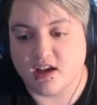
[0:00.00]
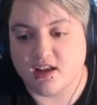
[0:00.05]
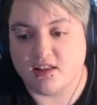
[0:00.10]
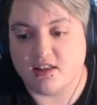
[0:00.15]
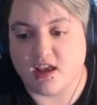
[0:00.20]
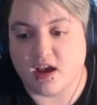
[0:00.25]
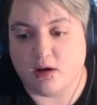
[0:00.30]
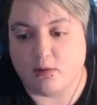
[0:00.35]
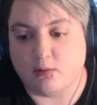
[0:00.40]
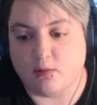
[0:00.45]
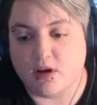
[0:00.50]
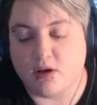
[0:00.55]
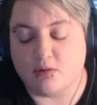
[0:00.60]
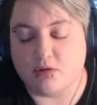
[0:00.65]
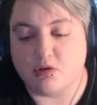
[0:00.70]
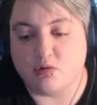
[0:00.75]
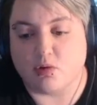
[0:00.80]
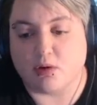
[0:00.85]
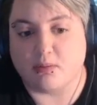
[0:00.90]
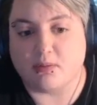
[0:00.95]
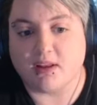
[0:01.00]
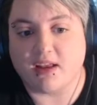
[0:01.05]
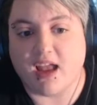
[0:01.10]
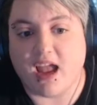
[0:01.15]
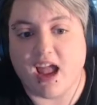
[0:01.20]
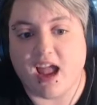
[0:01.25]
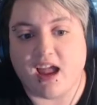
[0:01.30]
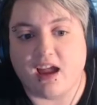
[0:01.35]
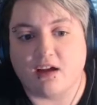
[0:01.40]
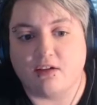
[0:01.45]
that we would normally
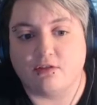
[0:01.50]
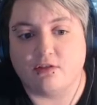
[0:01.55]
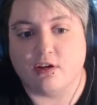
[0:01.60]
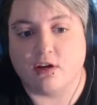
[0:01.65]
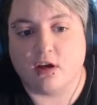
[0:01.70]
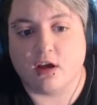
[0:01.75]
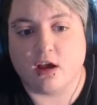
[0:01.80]
have